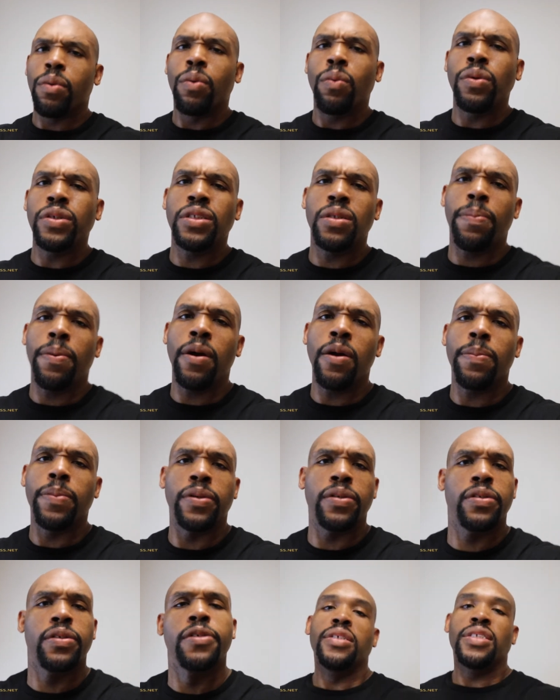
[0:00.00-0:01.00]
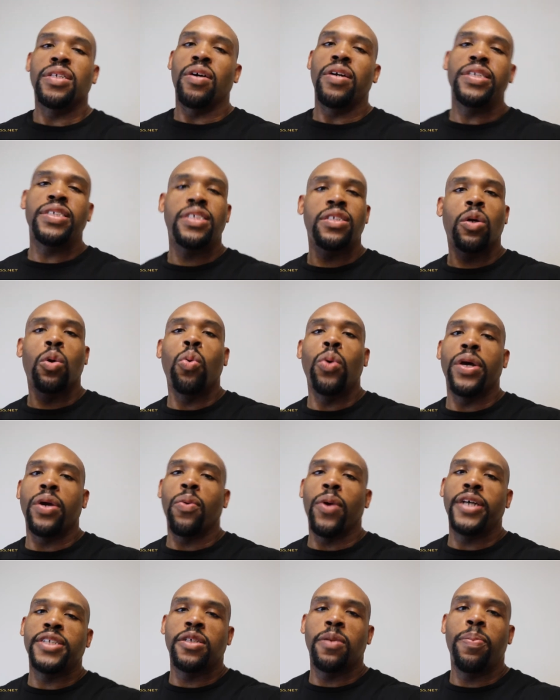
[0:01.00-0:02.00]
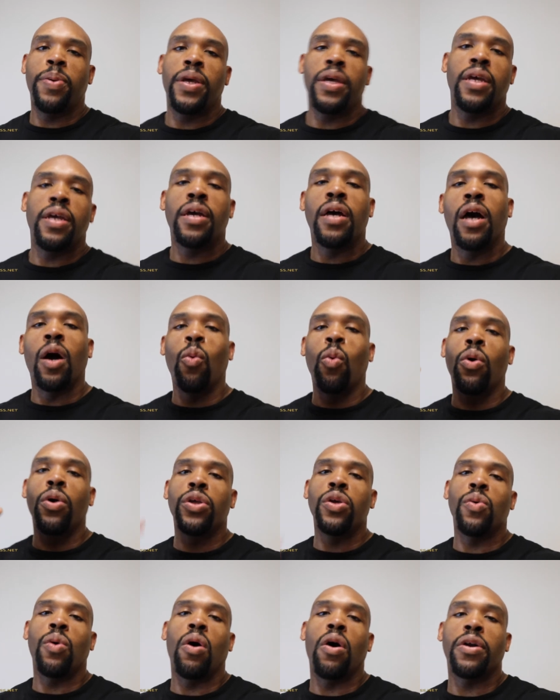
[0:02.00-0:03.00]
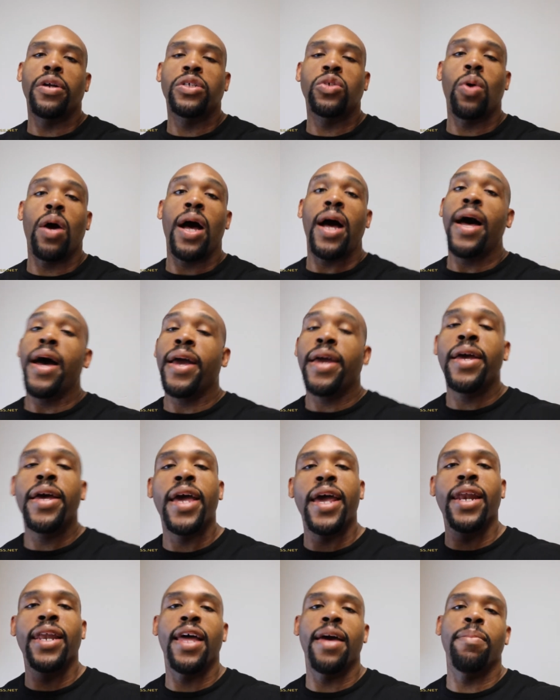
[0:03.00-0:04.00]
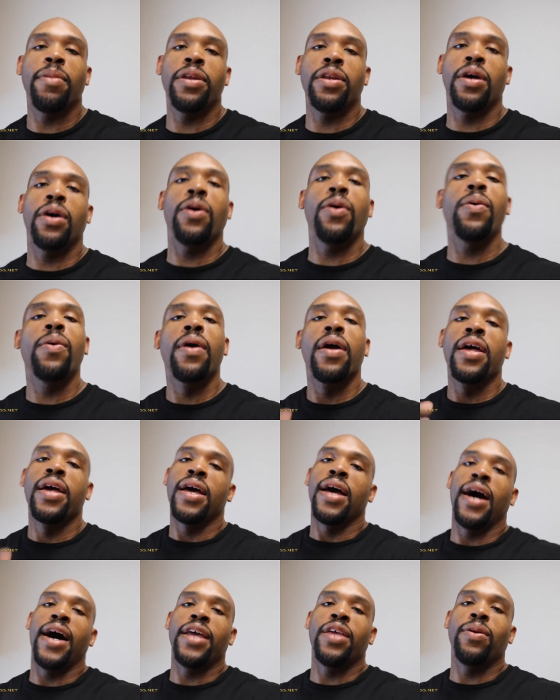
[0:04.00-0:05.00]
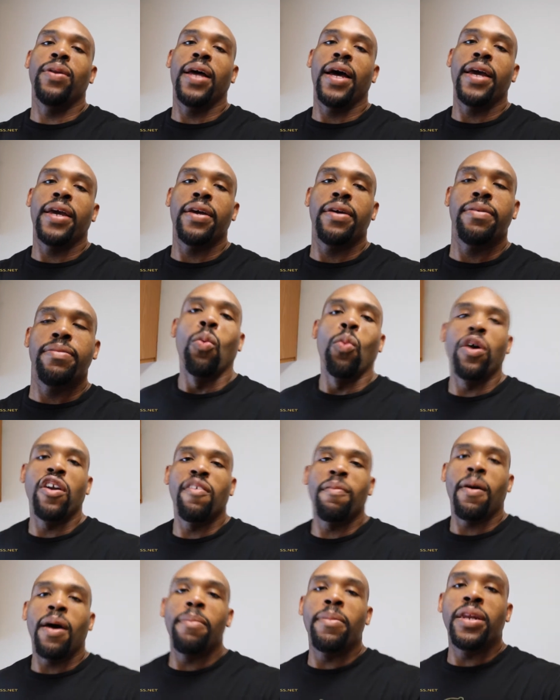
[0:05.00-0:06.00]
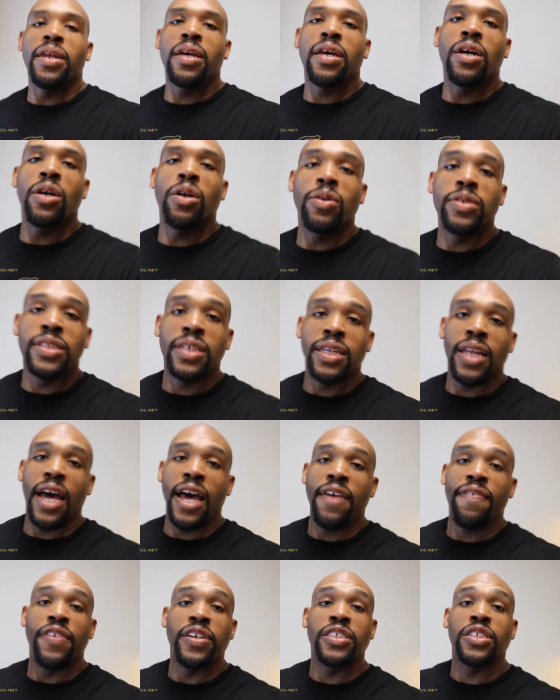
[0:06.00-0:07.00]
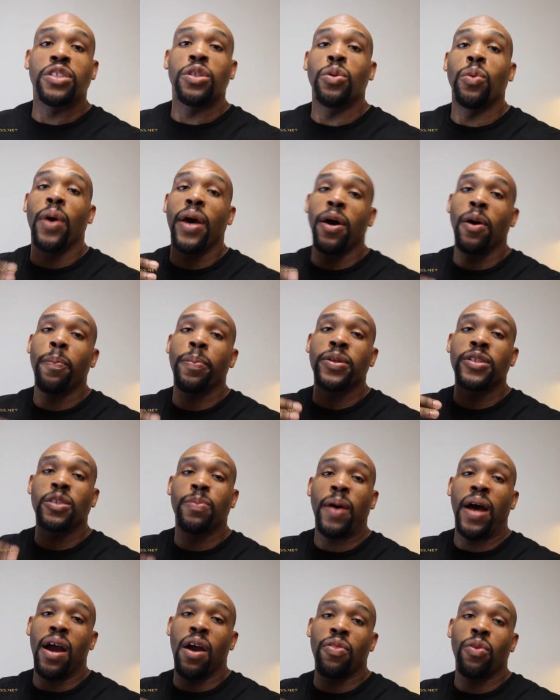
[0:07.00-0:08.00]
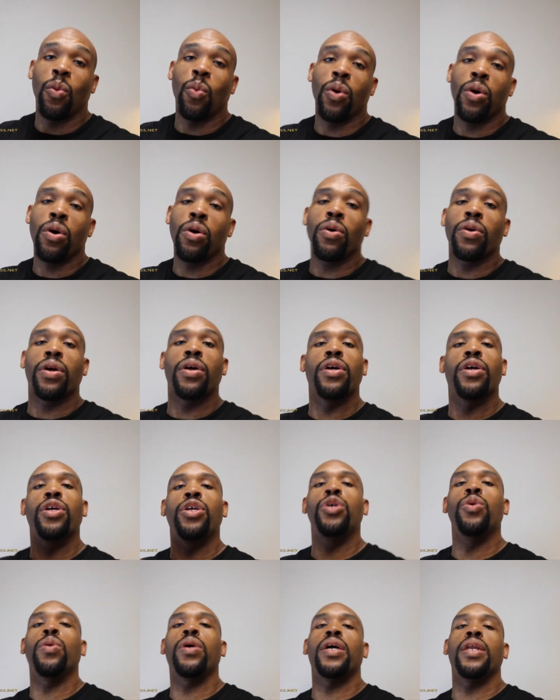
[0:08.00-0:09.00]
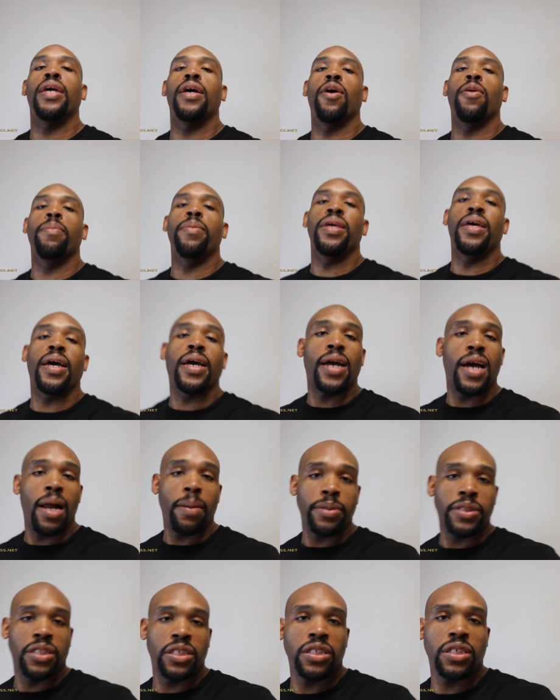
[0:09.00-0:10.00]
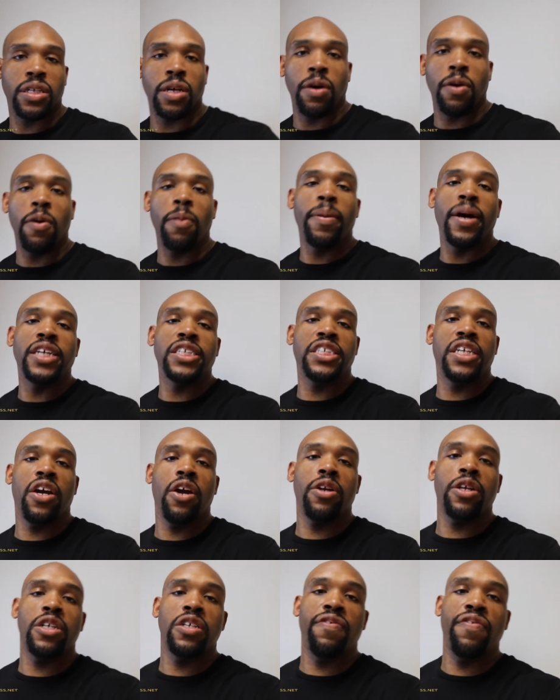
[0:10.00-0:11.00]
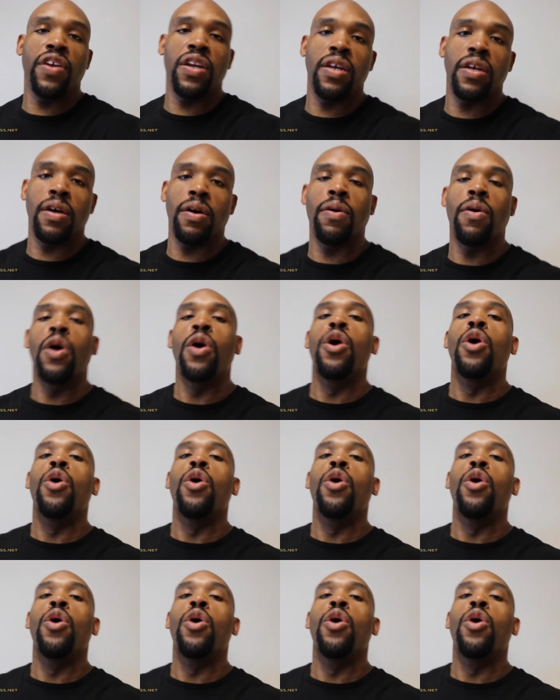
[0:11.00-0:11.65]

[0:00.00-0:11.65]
what's the purpose? So this is a quick recipe I want you all to try and let me know how you like it. One of my many goals in life is to help inspire the world. You can help me accomplish this goal by sharing this video.